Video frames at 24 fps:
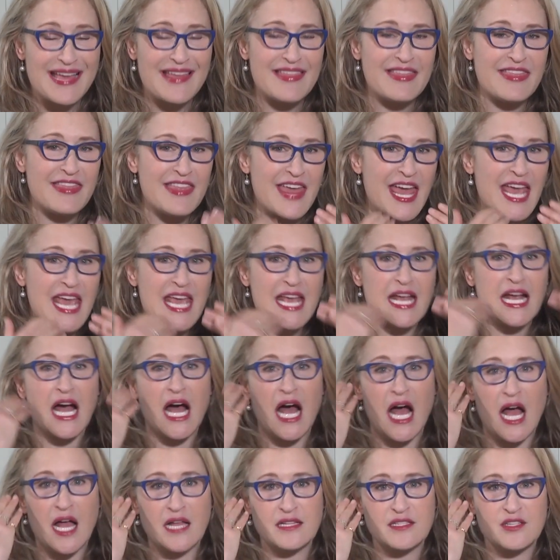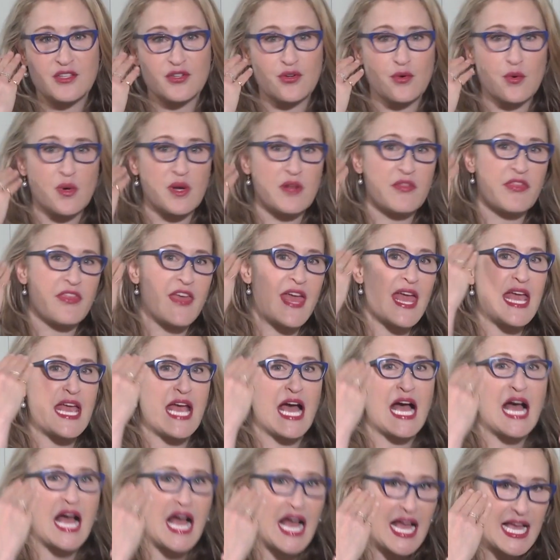They contour, they
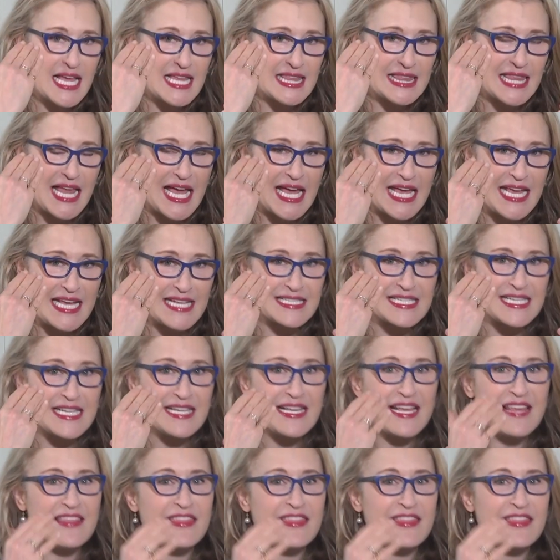highlight.